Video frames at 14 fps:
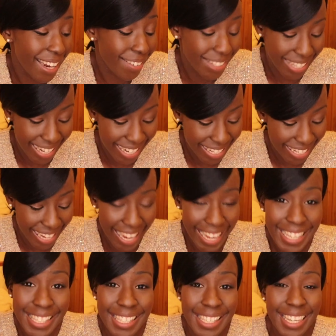I was like,
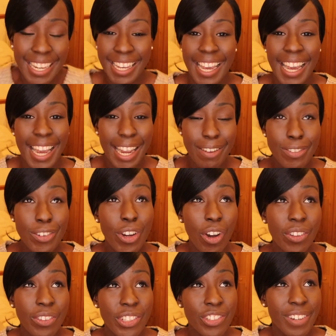yes, I've
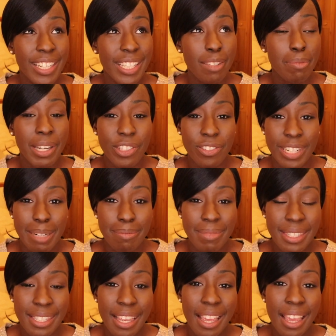got the dress of my
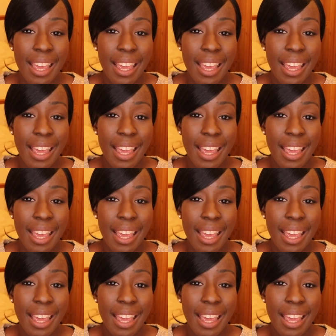dreams.